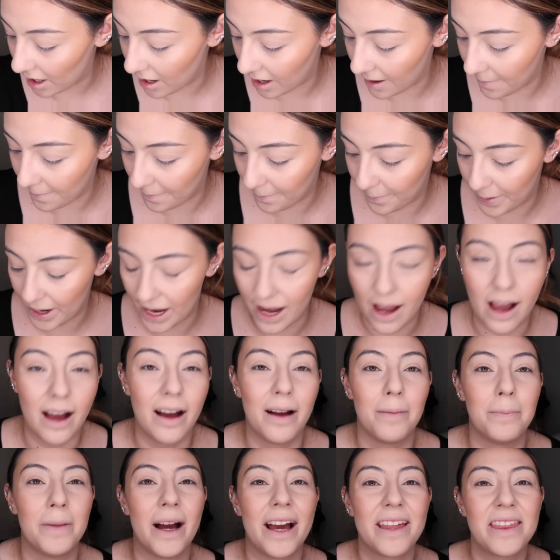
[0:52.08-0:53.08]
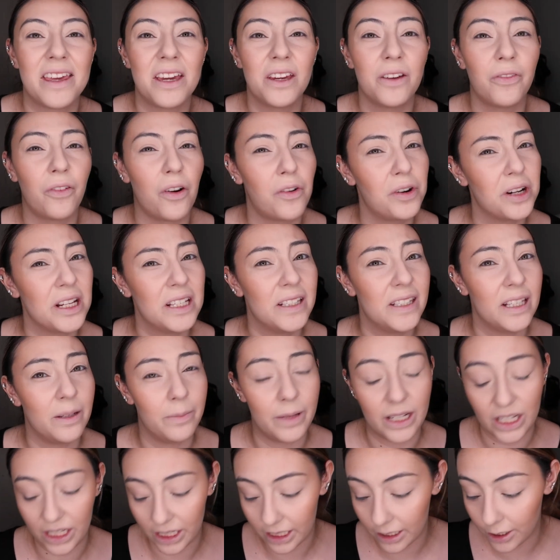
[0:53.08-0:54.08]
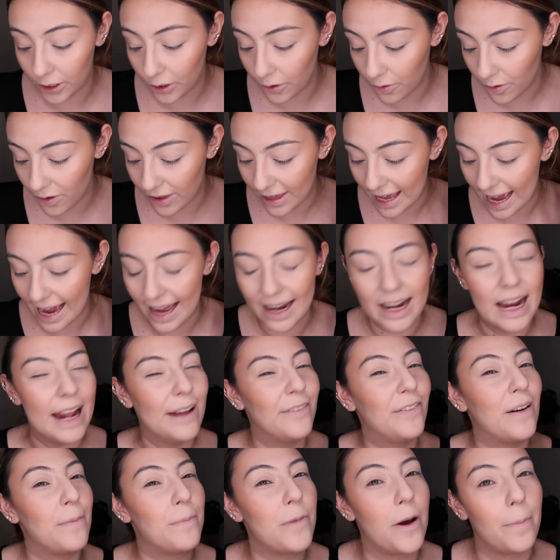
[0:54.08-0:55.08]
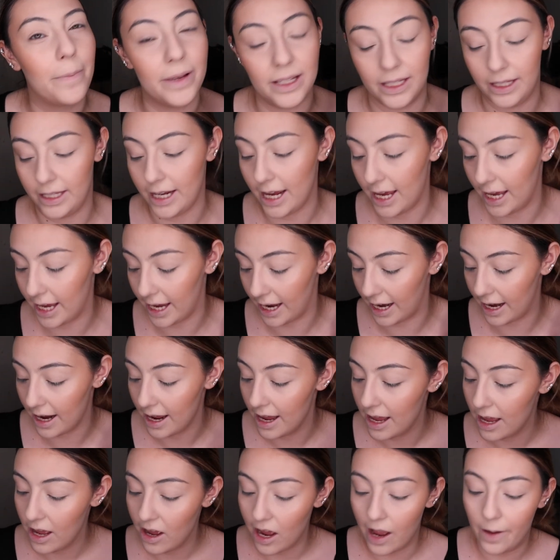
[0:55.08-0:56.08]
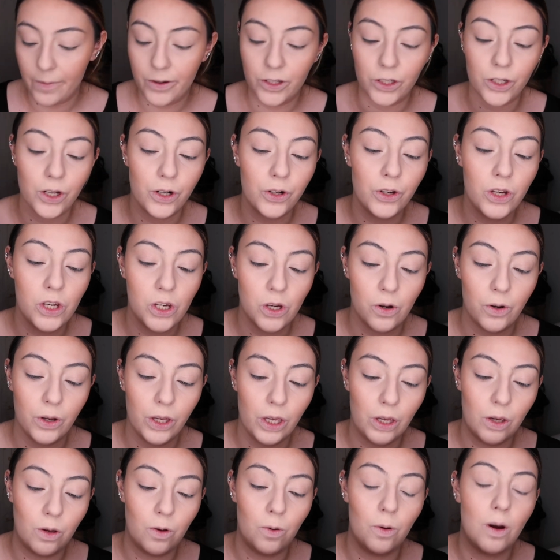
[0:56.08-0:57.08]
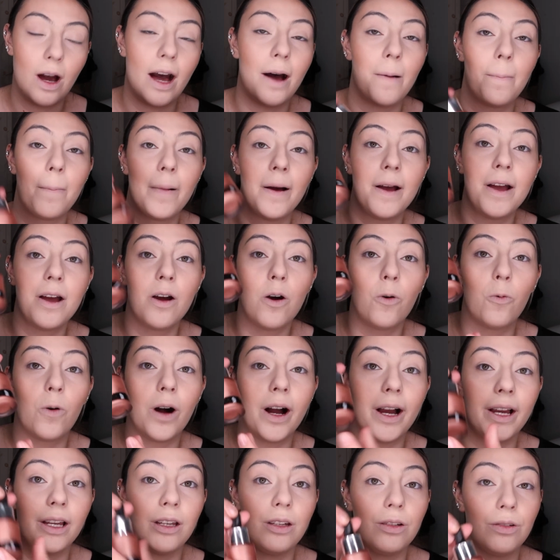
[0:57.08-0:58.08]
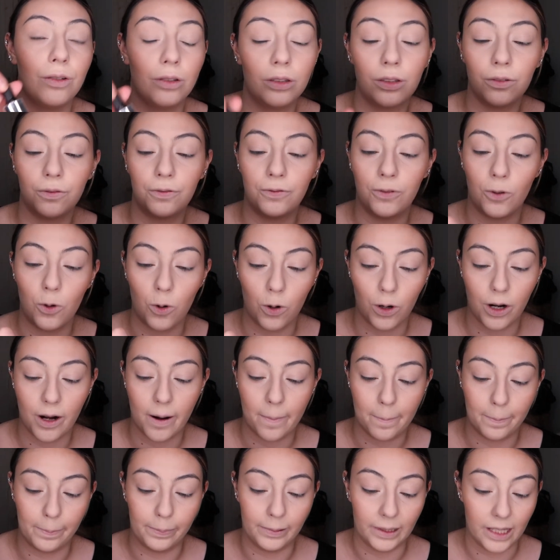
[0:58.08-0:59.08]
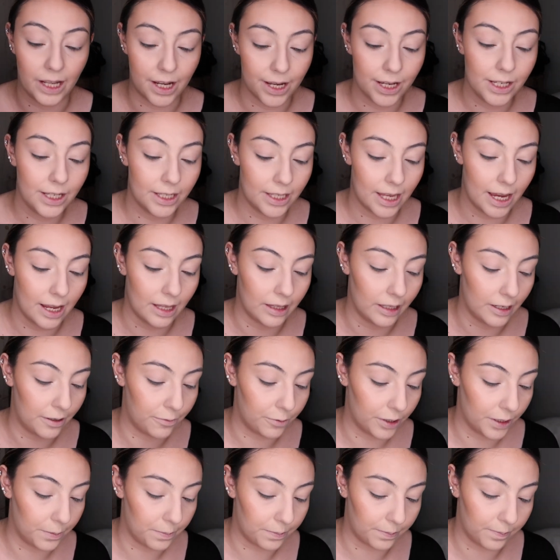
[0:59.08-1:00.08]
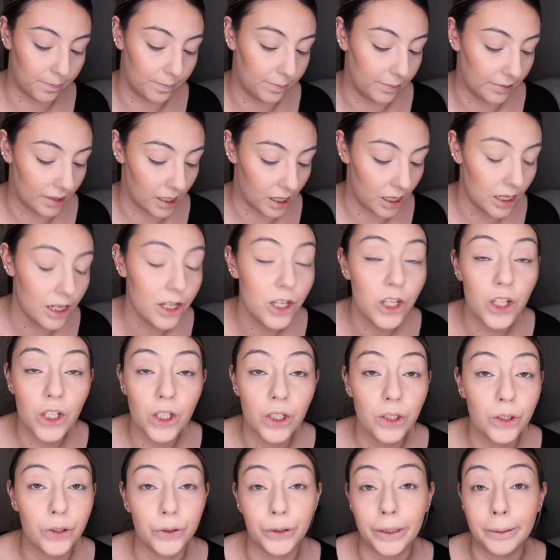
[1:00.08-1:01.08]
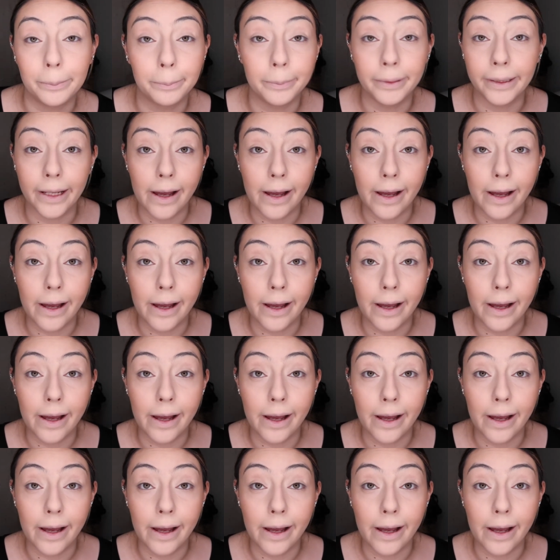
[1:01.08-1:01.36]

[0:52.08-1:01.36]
But I think you've already seen me do that, if I'm not mistaken. I'm just gonna show you what I use for blush, like liquid blush, cream